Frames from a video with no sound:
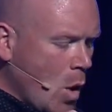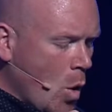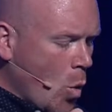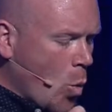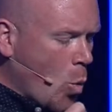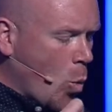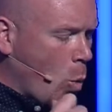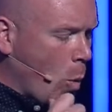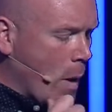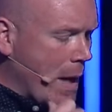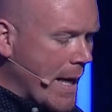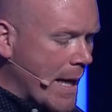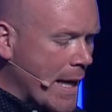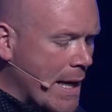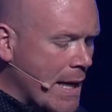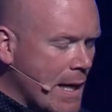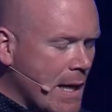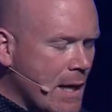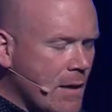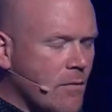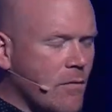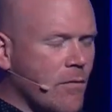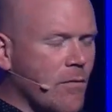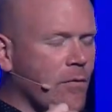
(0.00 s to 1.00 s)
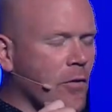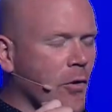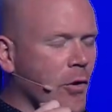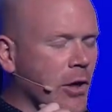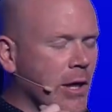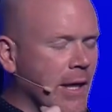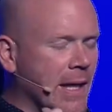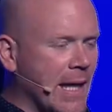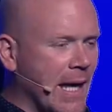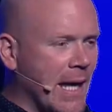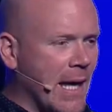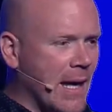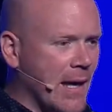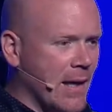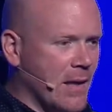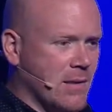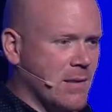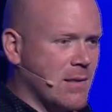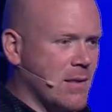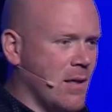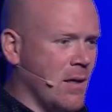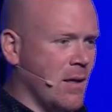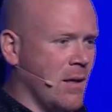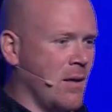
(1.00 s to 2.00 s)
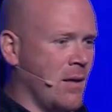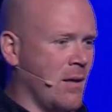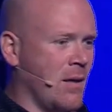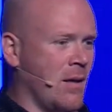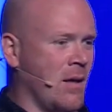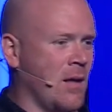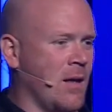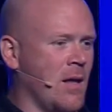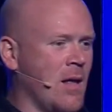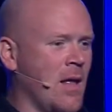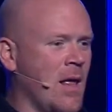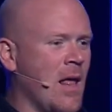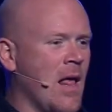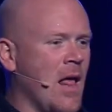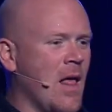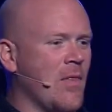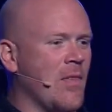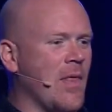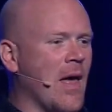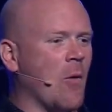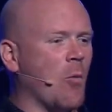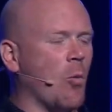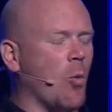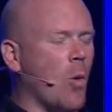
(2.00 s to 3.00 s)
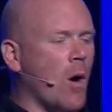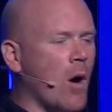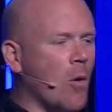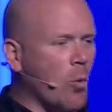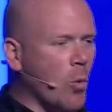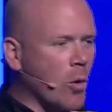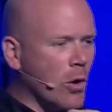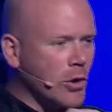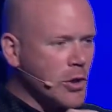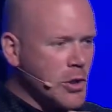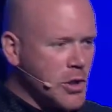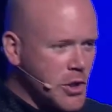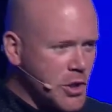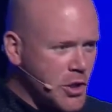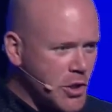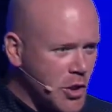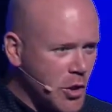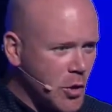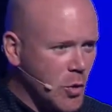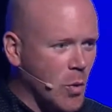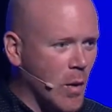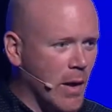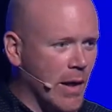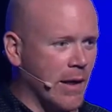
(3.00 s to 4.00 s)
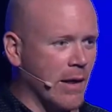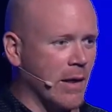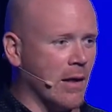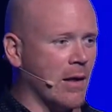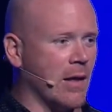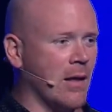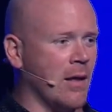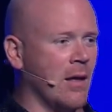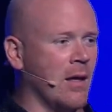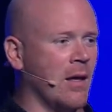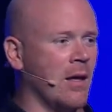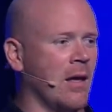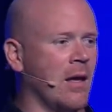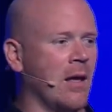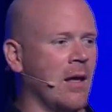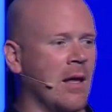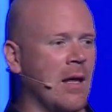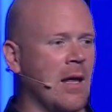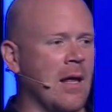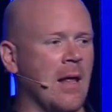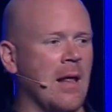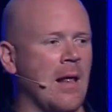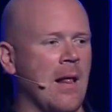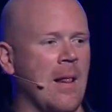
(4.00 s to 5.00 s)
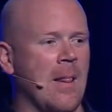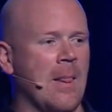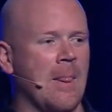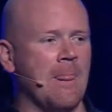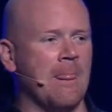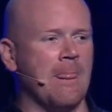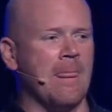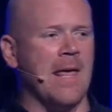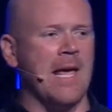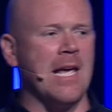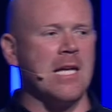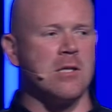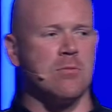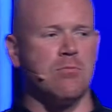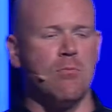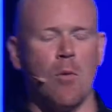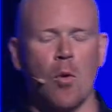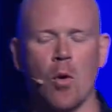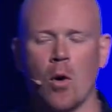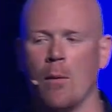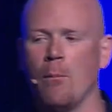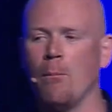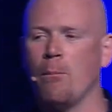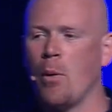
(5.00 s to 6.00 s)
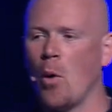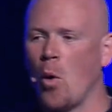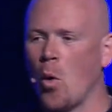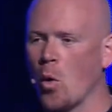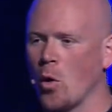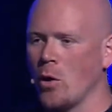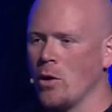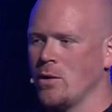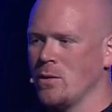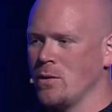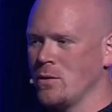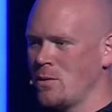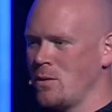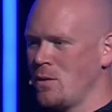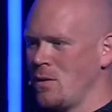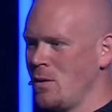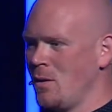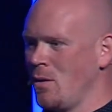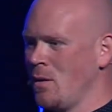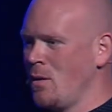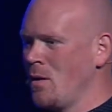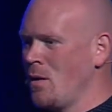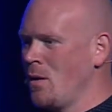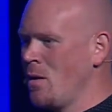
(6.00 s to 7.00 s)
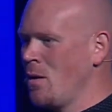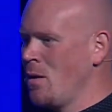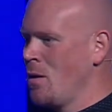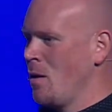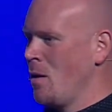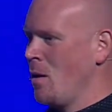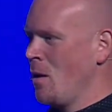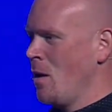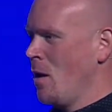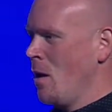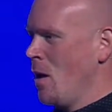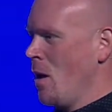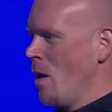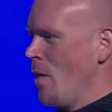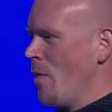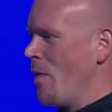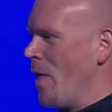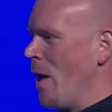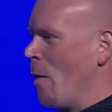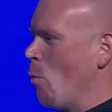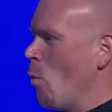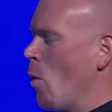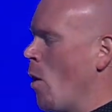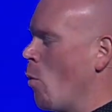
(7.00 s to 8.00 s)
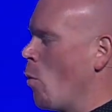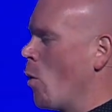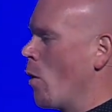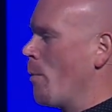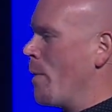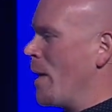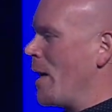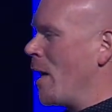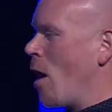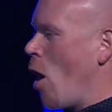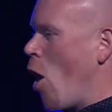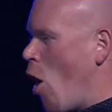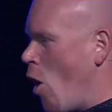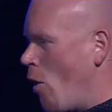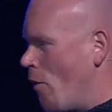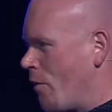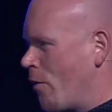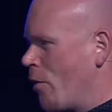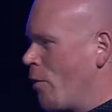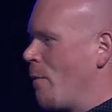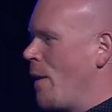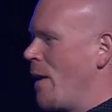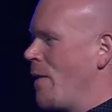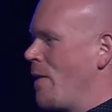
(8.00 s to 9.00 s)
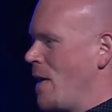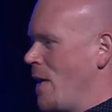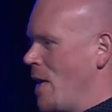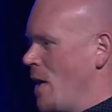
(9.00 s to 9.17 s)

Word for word: We forget that what we're doing is more important than what we're being offered by the